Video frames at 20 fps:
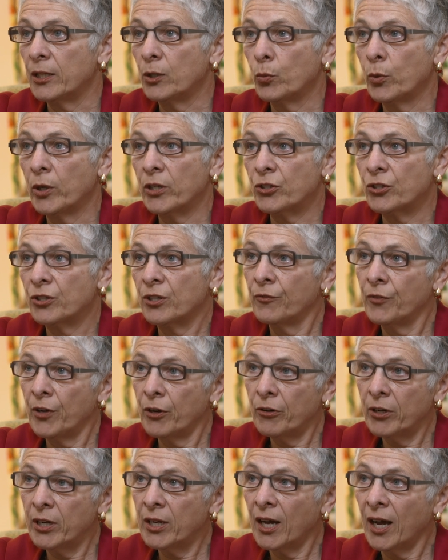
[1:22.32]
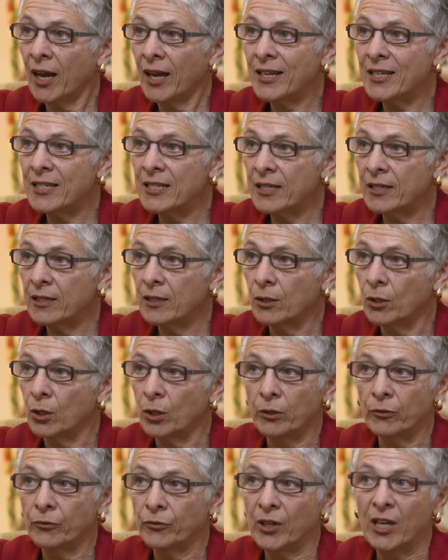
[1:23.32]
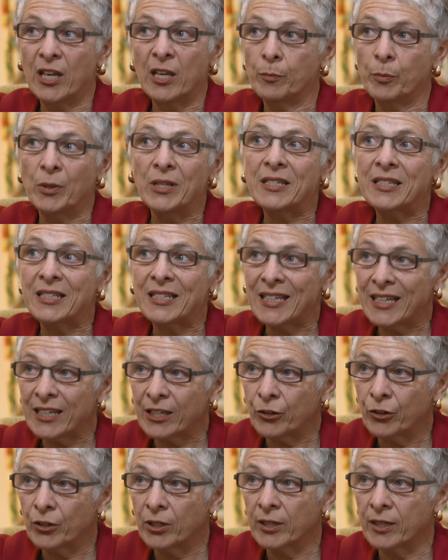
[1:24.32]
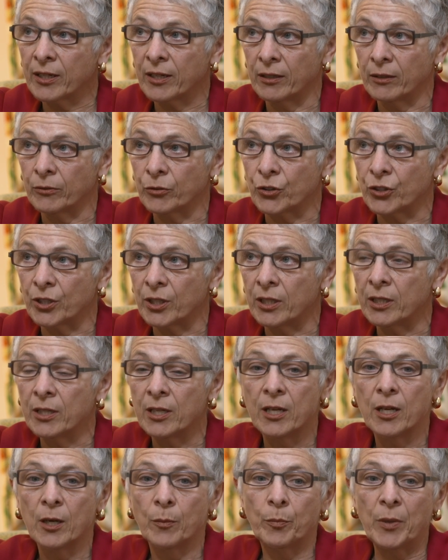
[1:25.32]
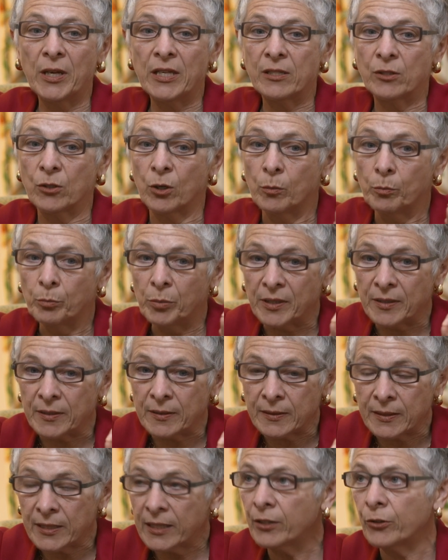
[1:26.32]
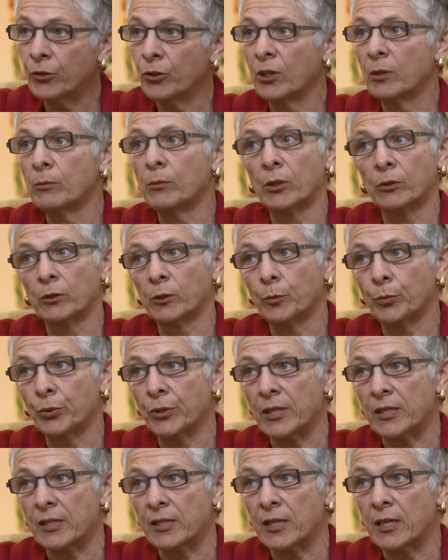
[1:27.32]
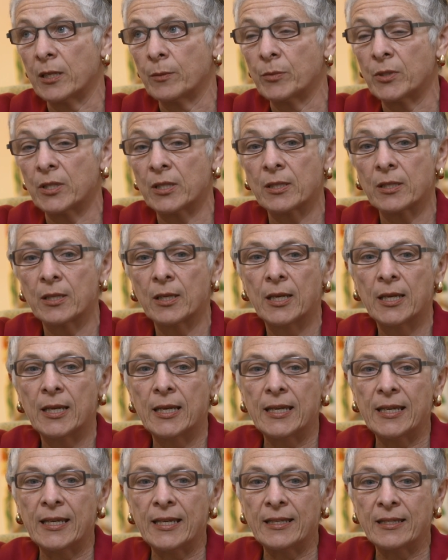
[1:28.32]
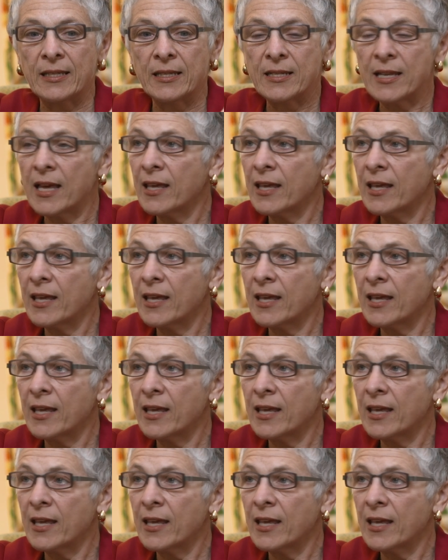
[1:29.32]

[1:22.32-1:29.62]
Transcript: in which the very idea of a particular culture based on particular moral precepts is